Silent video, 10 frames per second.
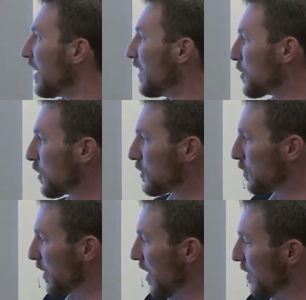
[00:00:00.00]
This shows
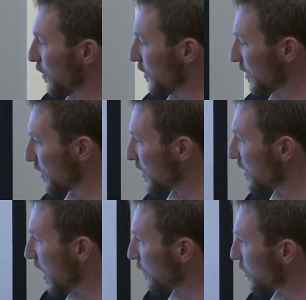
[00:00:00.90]
their behavior. This is the
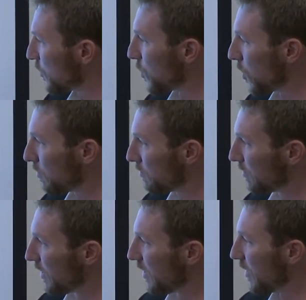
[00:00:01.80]
day of a storm,
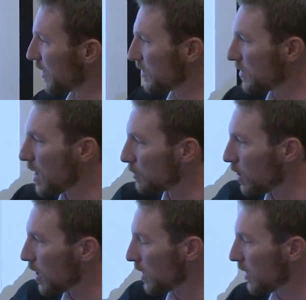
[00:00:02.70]
and this is them
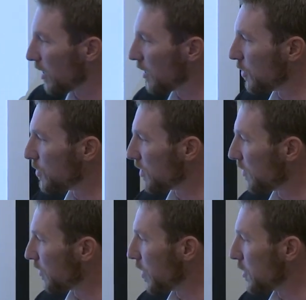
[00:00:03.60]
logging in and using
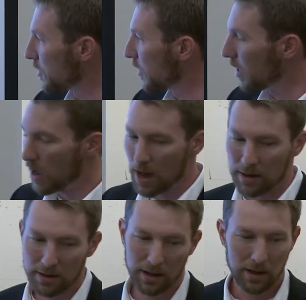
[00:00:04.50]
the information that they
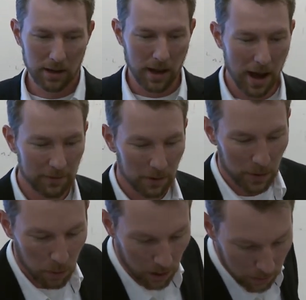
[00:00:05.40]
had. After
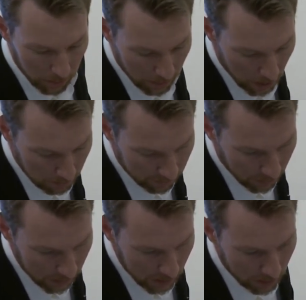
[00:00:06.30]
we worked with them
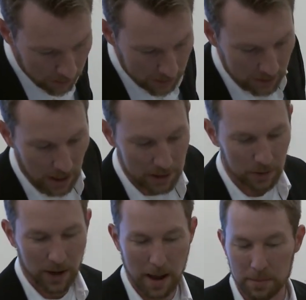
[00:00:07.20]
for a year, this is
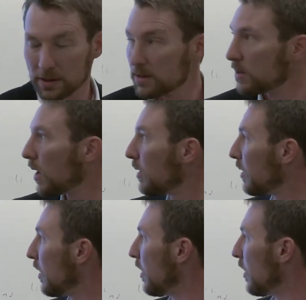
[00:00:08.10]
actually what happened instead.
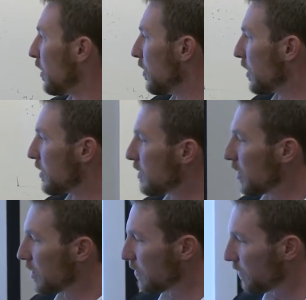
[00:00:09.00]
You can
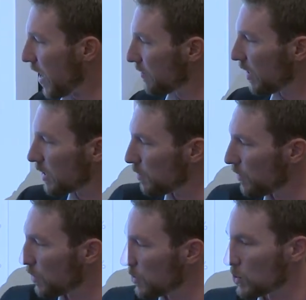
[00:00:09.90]
see that five days
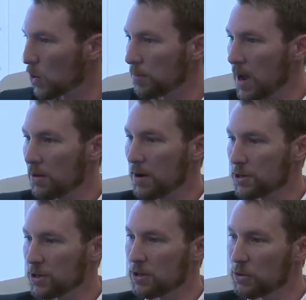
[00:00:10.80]
before the storm now, they're
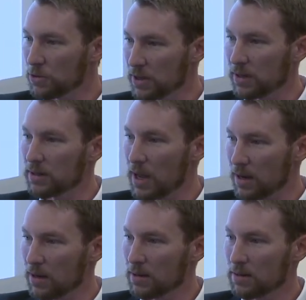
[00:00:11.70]
actually using
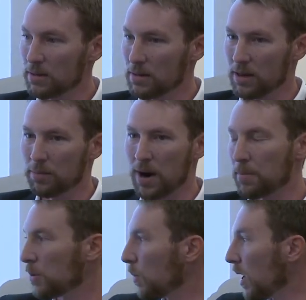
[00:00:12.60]
data in a
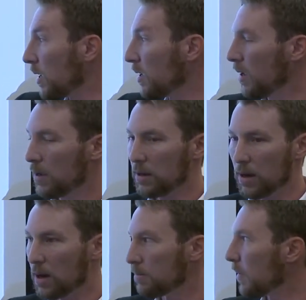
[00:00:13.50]
proper way.
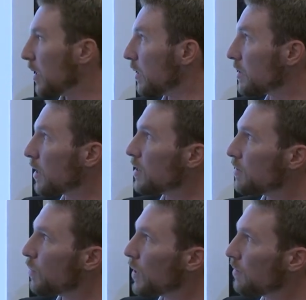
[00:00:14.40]
um, and in this case
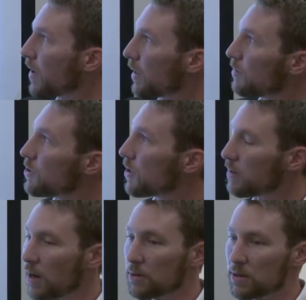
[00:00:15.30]
avoiding factory
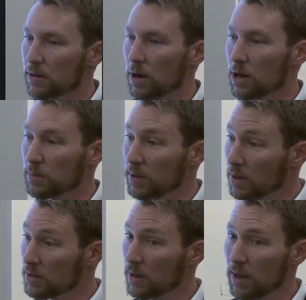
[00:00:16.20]
shutdowns that are caused
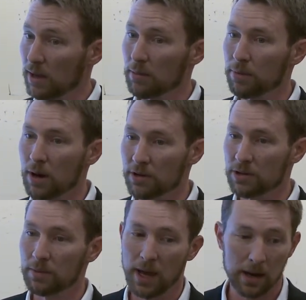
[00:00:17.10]
because they can't get products
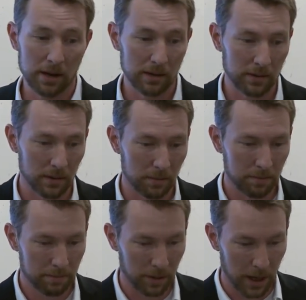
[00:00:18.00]
from Canada to their
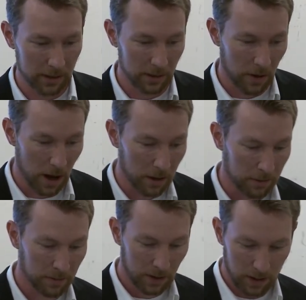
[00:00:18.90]
plants in
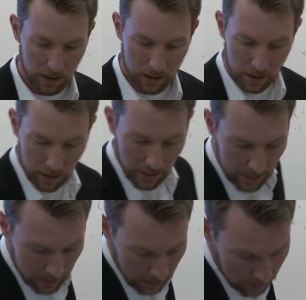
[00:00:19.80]
Ohio.
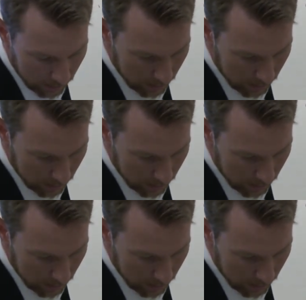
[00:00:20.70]
That's it.